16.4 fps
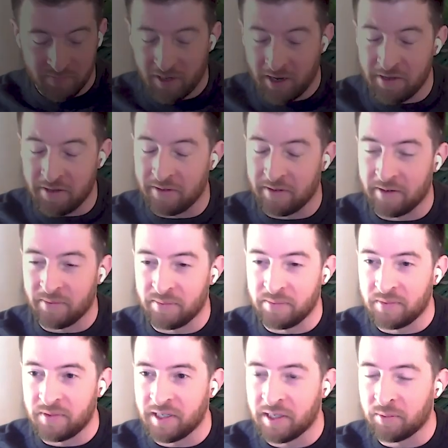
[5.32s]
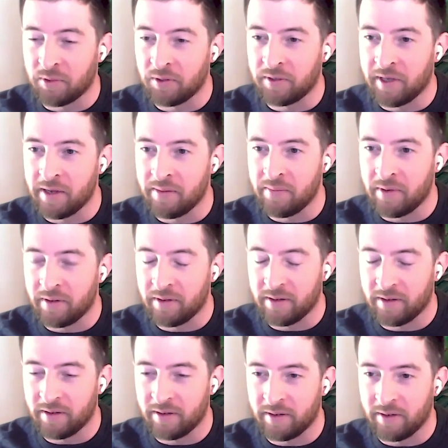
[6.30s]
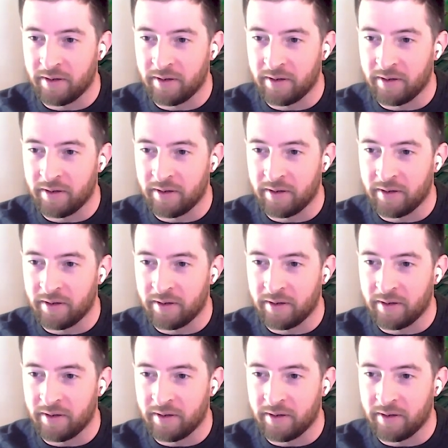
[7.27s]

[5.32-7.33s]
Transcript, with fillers: Hi, I'm Sam Goodgame. Uh,